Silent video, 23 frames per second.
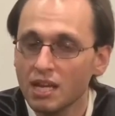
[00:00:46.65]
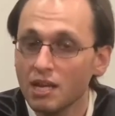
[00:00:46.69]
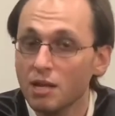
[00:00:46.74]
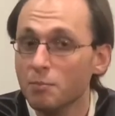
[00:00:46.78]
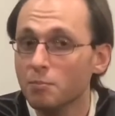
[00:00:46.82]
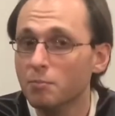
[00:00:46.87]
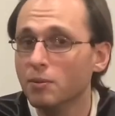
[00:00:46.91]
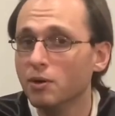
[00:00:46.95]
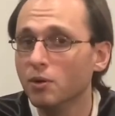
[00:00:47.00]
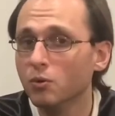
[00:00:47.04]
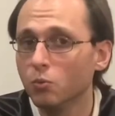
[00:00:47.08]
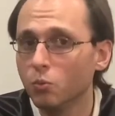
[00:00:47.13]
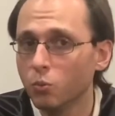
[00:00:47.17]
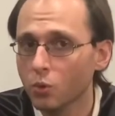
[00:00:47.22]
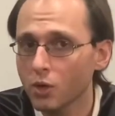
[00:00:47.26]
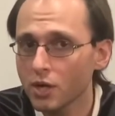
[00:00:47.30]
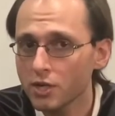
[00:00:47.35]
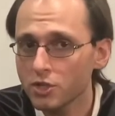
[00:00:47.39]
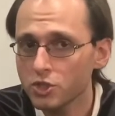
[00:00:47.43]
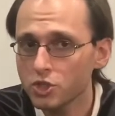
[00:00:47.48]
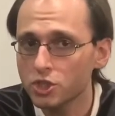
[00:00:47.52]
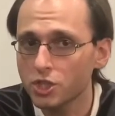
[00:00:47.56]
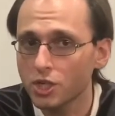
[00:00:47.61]
But
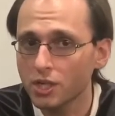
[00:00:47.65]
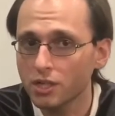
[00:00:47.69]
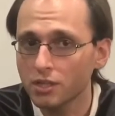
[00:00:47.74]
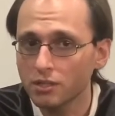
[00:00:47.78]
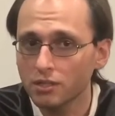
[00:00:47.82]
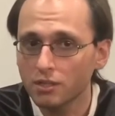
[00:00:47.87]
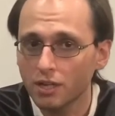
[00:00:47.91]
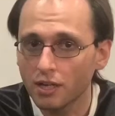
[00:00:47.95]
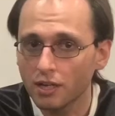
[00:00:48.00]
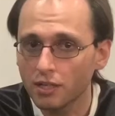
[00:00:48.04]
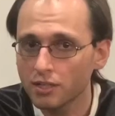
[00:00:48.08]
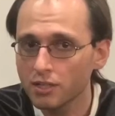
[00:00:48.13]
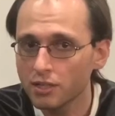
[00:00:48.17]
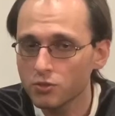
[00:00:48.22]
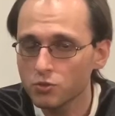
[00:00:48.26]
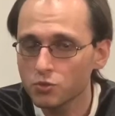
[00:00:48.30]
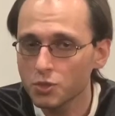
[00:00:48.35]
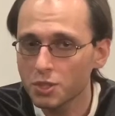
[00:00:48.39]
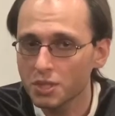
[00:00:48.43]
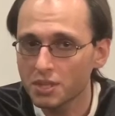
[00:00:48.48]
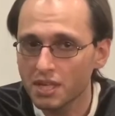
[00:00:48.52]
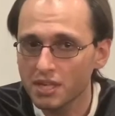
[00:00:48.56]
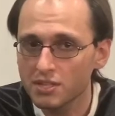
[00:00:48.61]
Russia, a country
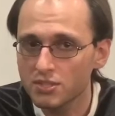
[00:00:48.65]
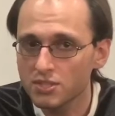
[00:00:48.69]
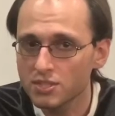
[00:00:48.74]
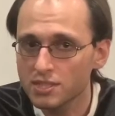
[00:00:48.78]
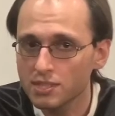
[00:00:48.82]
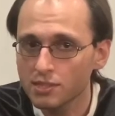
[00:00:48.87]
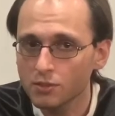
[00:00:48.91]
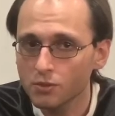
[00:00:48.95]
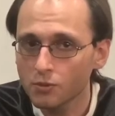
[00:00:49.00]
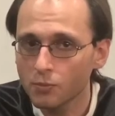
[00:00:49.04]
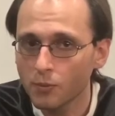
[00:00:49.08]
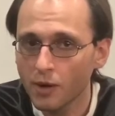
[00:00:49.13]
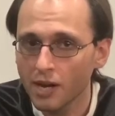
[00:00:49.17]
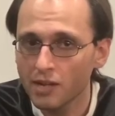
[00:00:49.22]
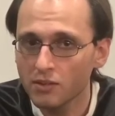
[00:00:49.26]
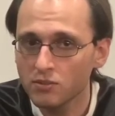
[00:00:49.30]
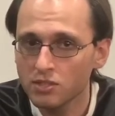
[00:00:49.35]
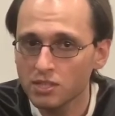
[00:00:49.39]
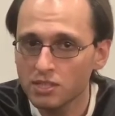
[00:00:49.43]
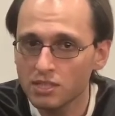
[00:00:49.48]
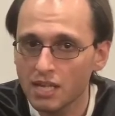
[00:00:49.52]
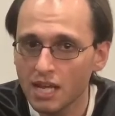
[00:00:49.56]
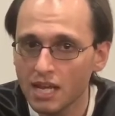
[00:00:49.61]
that's still around
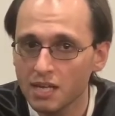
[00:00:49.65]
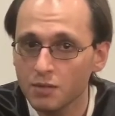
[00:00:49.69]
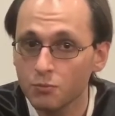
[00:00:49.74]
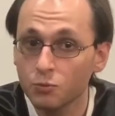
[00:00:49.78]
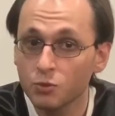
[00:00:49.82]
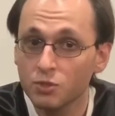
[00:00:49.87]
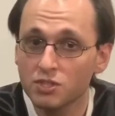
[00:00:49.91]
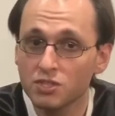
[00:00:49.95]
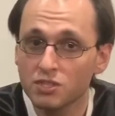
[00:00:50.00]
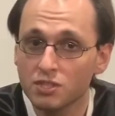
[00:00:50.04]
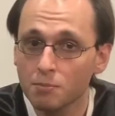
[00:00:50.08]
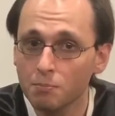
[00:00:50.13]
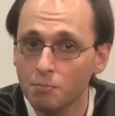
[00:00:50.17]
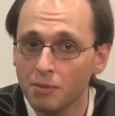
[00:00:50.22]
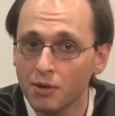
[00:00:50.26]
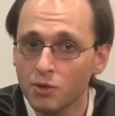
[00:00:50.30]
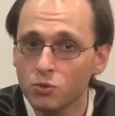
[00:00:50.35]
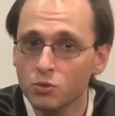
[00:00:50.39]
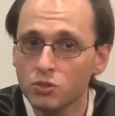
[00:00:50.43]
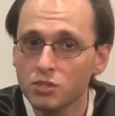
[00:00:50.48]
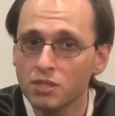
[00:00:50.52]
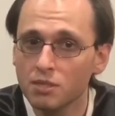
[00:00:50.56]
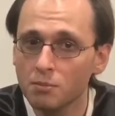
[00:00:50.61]
today, was the
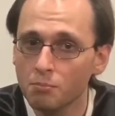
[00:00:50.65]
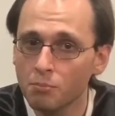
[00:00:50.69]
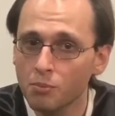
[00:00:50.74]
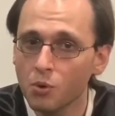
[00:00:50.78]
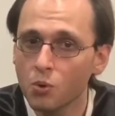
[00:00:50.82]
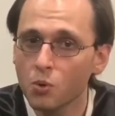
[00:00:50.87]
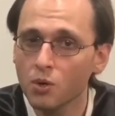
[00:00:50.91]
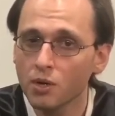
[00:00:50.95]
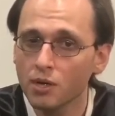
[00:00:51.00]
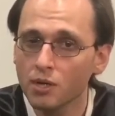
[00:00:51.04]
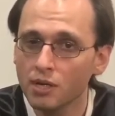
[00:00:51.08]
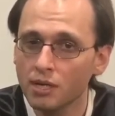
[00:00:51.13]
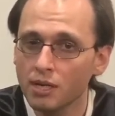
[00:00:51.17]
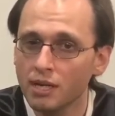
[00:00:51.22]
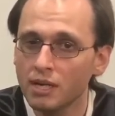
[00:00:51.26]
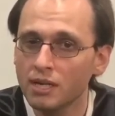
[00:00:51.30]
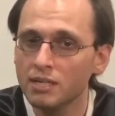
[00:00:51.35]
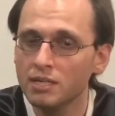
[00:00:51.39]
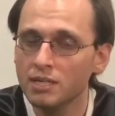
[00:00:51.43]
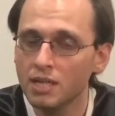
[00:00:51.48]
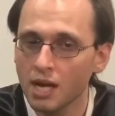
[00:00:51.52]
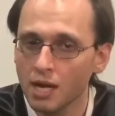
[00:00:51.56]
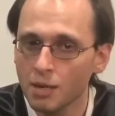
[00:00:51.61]
most important and
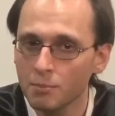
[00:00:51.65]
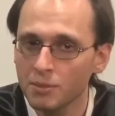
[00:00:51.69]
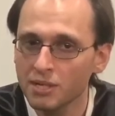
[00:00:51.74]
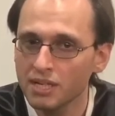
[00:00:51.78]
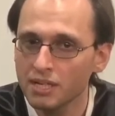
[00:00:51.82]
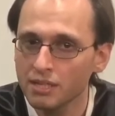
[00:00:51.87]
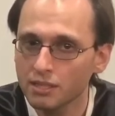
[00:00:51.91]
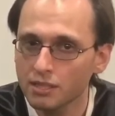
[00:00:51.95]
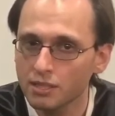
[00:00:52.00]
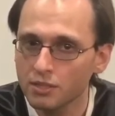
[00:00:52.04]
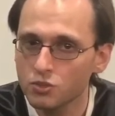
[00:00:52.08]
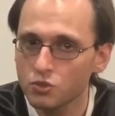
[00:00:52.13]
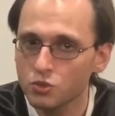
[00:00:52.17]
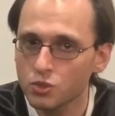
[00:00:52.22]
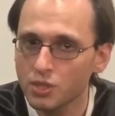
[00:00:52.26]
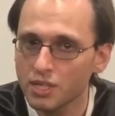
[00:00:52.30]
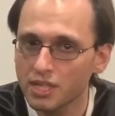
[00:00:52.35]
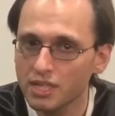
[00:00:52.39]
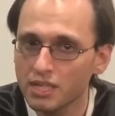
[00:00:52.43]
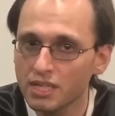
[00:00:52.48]
dominant country